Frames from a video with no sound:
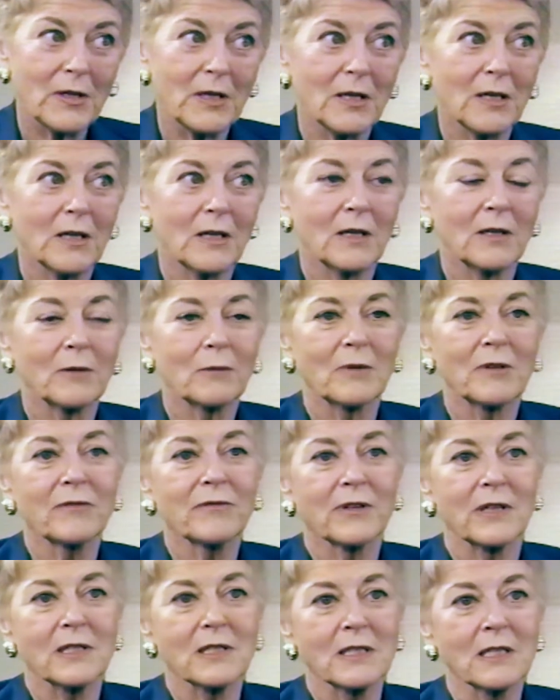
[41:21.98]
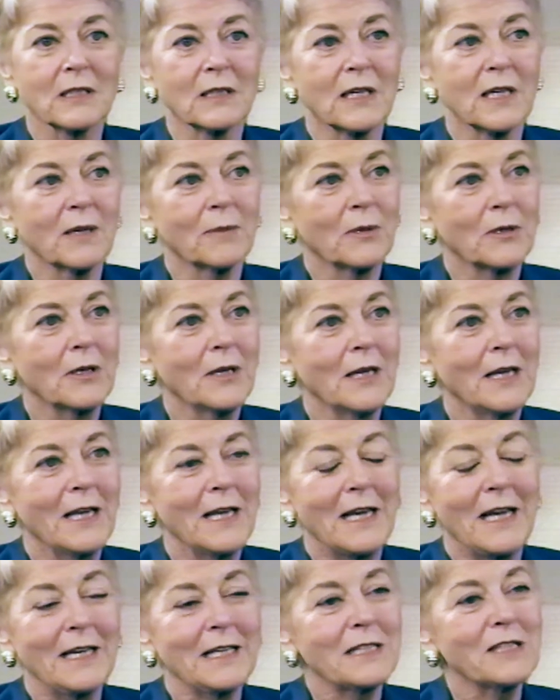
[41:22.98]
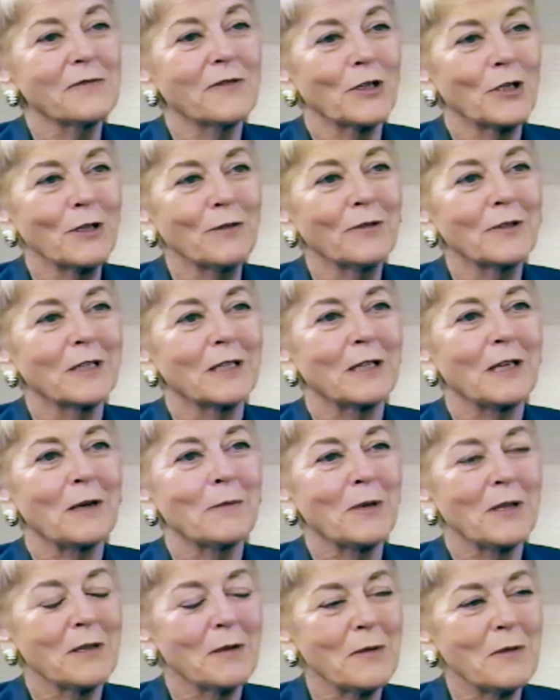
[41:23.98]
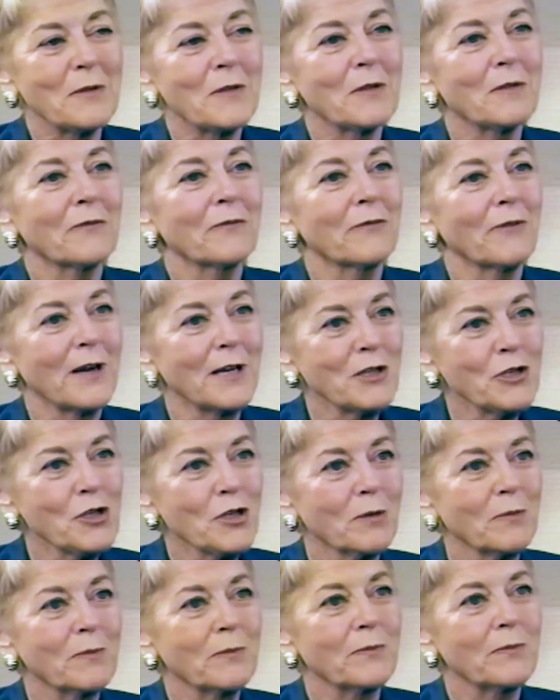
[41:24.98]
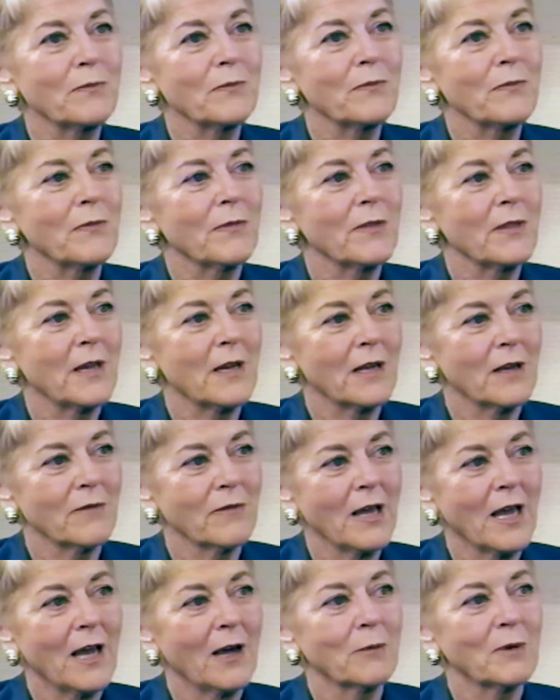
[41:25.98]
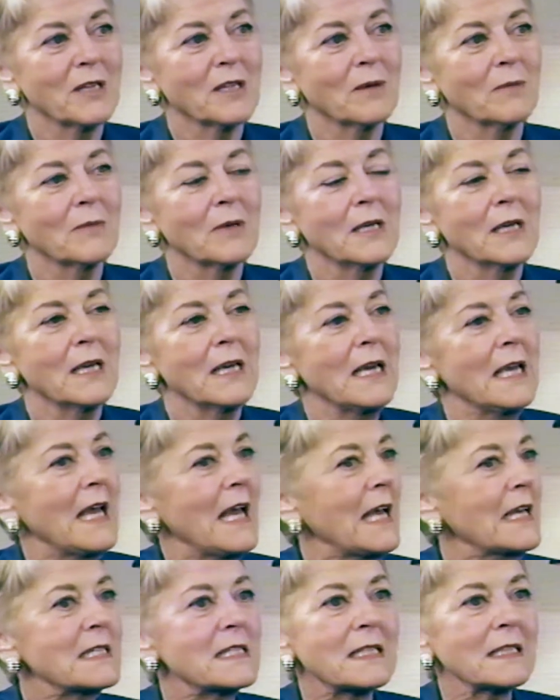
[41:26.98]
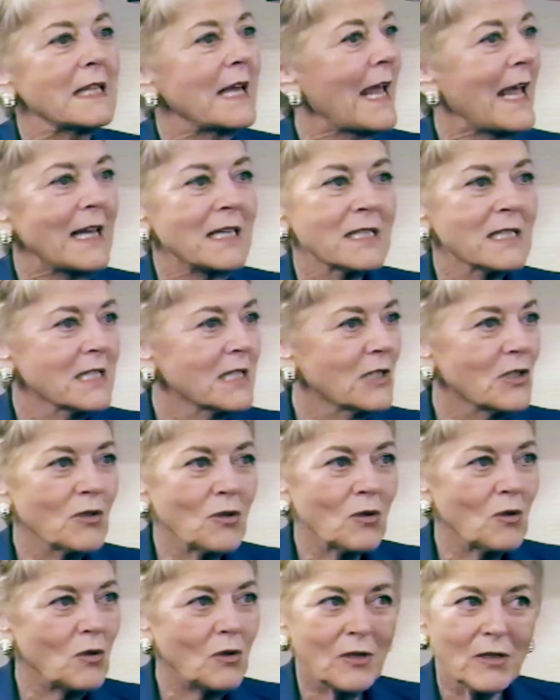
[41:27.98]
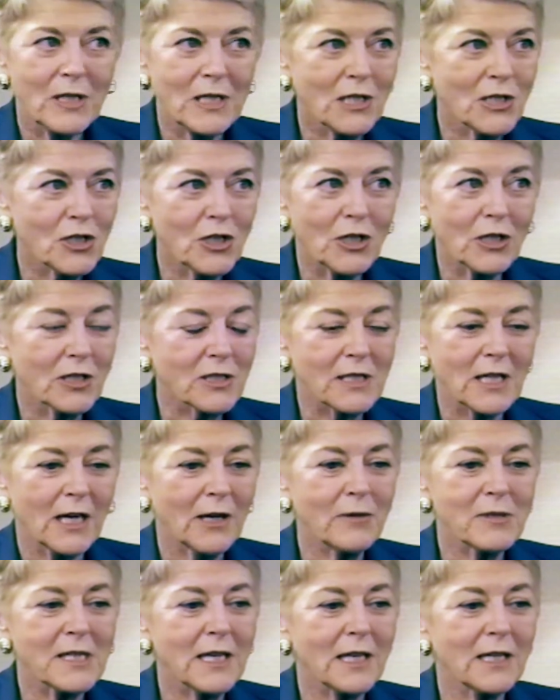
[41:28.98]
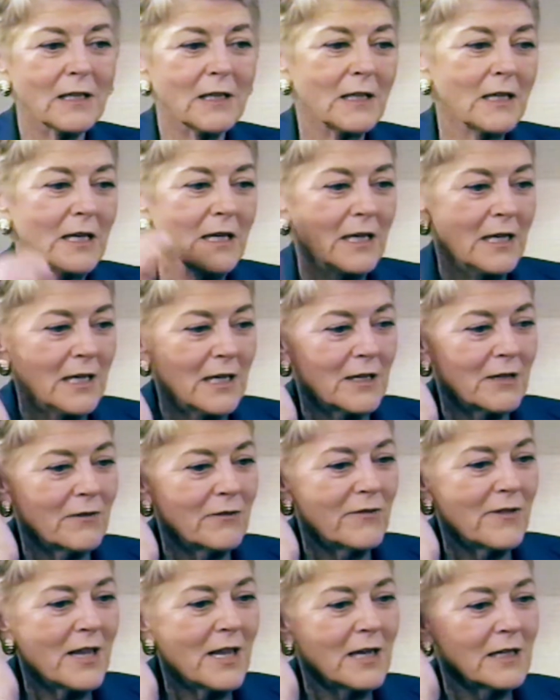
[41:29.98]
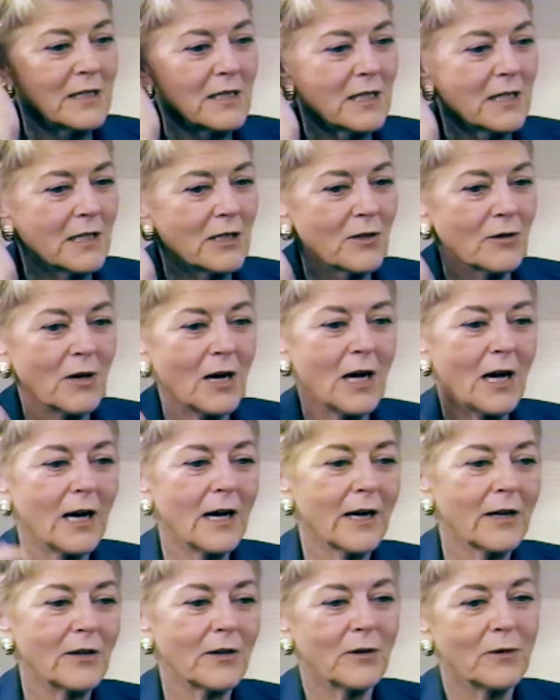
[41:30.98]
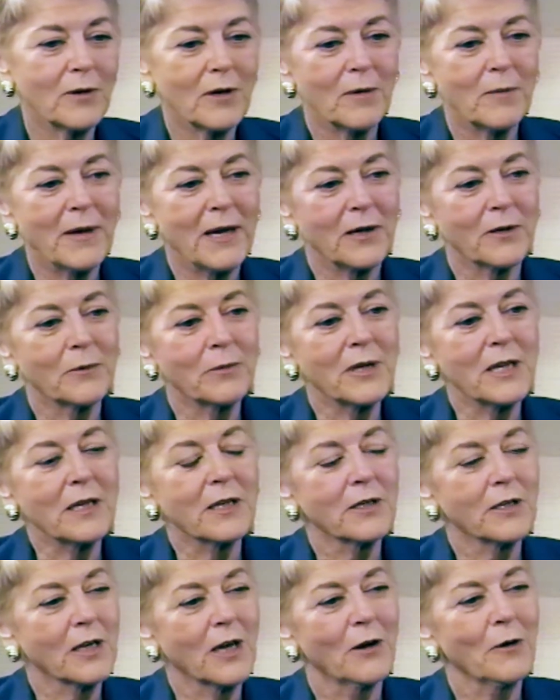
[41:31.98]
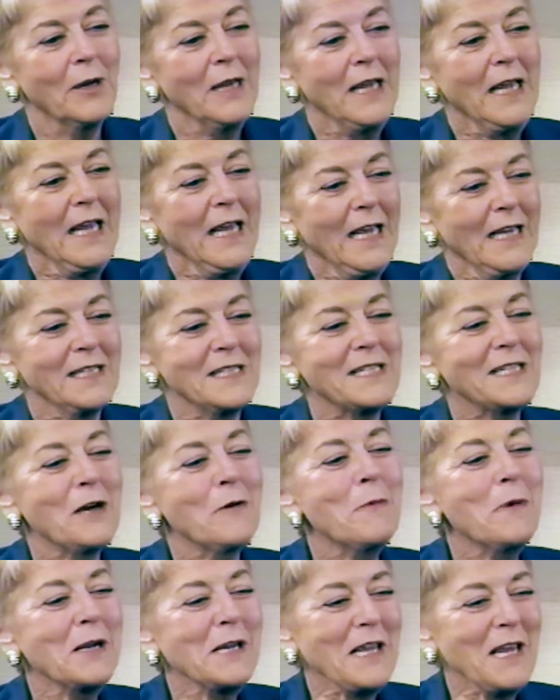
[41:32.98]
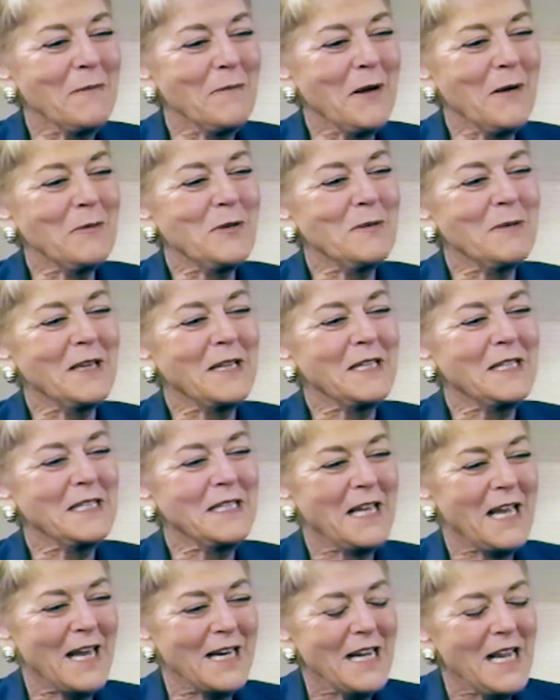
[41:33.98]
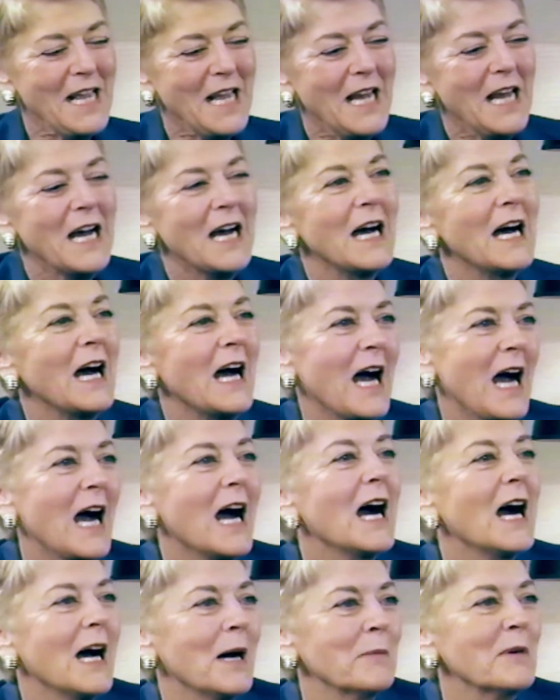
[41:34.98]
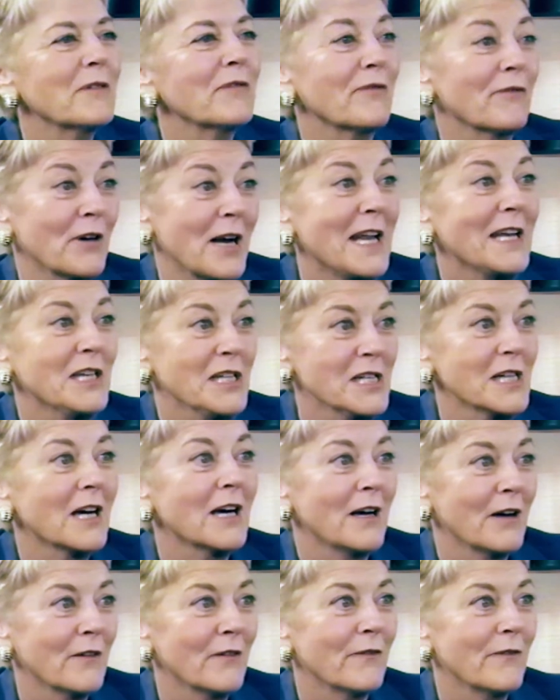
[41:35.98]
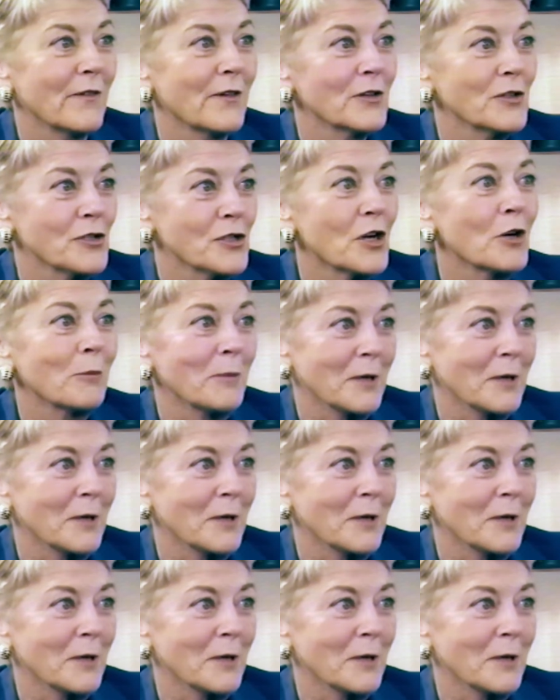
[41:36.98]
uh, with Friends in Labor, and it's very funny. I mean, the, the friendship that I've had with them has lasted all these years. I was at a, an event in Ohio about a week ago, and someone came up to me and said, "I'm a friend of Joe